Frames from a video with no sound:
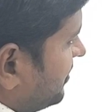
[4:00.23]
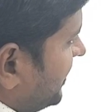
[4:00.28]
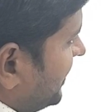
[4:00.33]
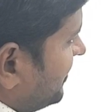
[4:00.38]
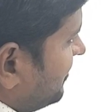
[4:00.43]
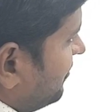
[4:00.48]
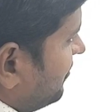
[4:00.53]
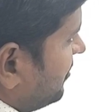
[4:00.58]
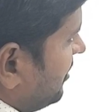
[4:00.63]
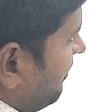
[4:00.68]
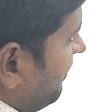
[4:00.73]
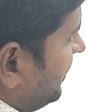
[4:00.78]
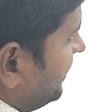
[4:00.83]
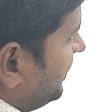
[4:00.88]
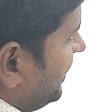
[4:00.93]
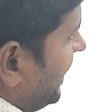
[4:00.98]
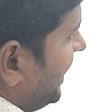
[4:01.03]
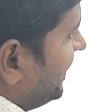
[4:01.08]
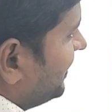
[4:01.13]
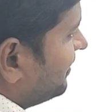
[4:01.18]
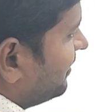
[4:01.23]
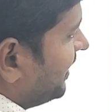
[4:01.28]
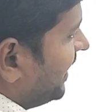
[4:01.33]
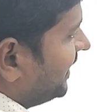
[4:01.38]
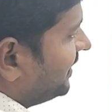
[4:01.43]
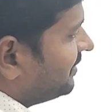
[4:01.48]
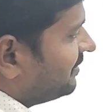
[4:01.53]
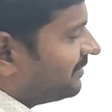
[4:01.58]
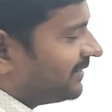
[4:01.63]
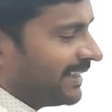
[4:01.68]
sixth to seventh, eighth,
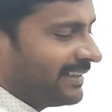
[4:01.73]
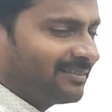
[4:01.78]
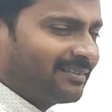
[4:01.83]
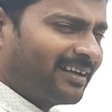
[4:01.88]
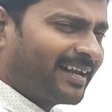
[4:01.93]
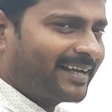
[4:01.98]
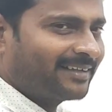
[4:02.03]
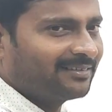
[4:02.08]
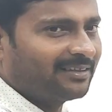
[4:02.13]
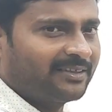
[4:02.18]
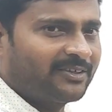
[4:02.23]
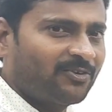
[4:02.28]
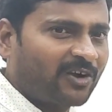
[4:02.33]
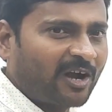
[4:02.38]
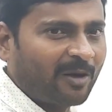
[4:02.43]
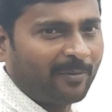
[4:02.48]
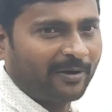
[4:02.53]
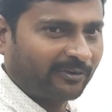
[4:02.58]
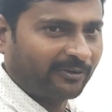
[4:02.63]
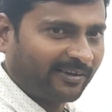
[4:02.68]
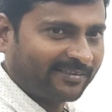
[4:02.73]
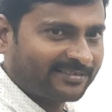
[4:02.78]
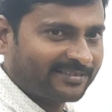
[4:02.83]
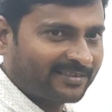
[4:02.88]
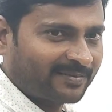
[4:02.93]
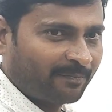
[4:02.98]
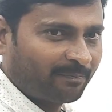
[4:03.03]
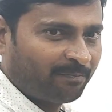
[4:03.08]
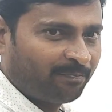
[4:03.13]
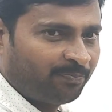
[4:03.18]
ninth, 10th, like that you come
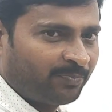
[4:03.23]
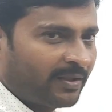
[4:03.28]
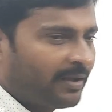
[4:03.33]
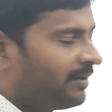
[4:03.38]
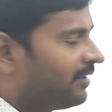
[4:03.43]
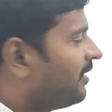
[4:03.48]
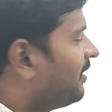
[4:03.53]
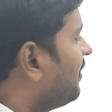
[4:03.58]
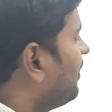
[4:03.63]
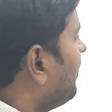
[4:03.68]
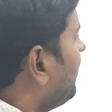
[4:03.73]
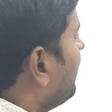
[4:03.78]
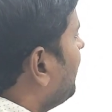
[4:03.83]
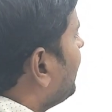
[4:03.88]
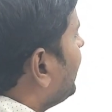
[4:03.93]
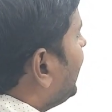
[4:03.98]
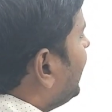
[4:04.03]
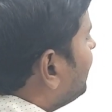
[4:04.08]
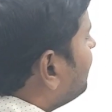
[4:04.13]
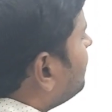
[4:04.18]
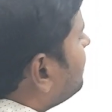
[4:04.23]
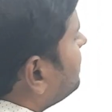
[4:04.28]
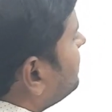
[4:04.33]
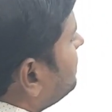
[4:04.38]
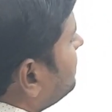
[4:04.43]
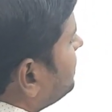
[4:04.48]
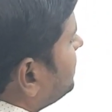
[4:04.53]
across. In